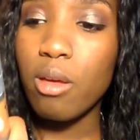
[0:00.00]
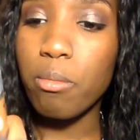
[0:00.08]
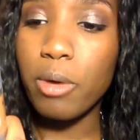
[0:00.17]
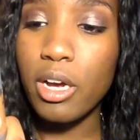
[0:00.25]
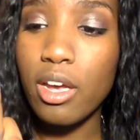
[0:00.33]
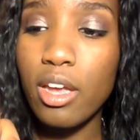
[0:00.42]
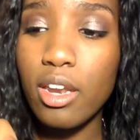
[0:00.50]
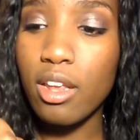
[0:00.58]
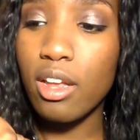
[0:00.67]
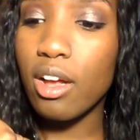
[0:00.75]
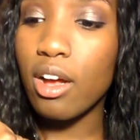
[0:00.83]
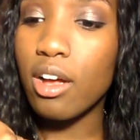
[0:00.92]
but
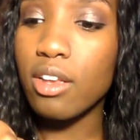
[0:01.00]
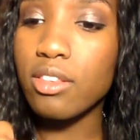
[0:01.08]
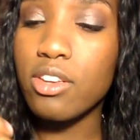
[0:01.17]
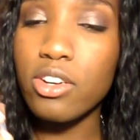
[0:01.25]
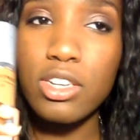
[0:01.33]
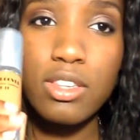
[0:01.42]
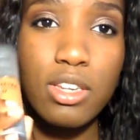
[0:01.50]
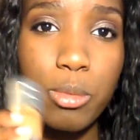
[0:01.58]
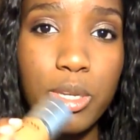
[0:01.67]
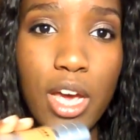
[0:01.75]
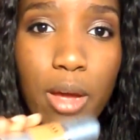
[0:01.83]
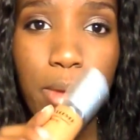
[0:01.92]
during the
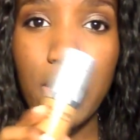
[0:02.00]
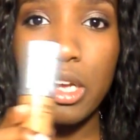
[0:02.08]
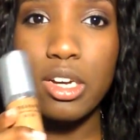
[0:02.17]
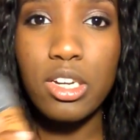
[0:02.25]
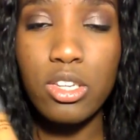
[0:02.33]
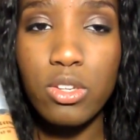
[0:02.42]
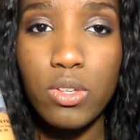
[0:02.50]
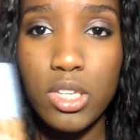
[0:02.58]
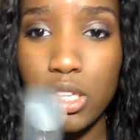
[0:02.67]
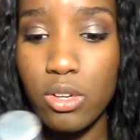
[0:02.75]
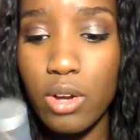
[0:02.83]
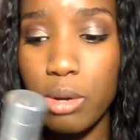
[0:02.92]
summertime I couldn't use
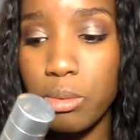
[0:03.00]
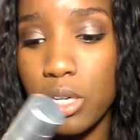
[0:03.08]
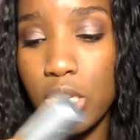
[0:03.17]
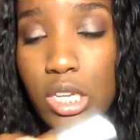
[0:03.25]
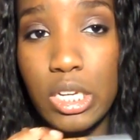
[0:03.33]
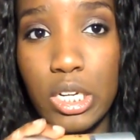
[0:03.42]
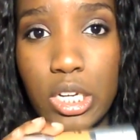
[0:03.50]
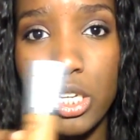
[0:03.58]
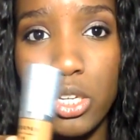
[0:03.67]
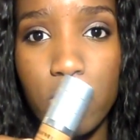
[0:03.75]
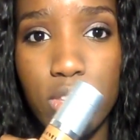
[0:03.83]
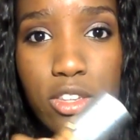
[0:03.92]
it, so I wanted to
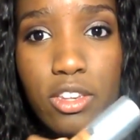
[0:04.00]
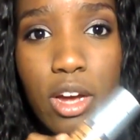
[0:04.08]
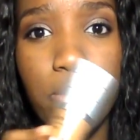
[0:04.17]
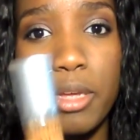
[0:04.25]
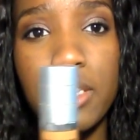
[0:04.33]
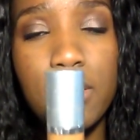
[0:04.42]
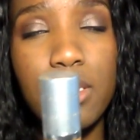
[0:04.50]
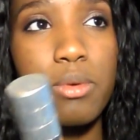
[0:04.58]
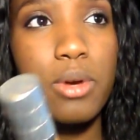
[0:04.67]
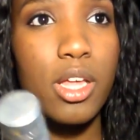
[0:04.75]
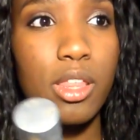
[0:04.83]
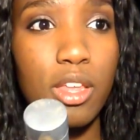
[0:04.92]
use it, so I mixed it
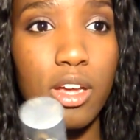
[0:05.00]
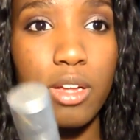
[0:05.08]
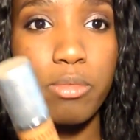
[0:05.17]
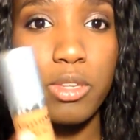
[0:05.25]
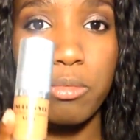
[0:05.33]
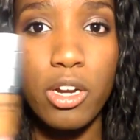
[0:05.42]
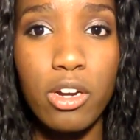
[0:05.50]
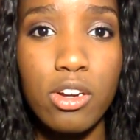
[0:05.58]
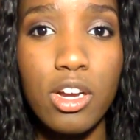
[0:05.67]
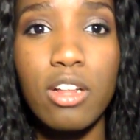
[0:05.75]
with some darker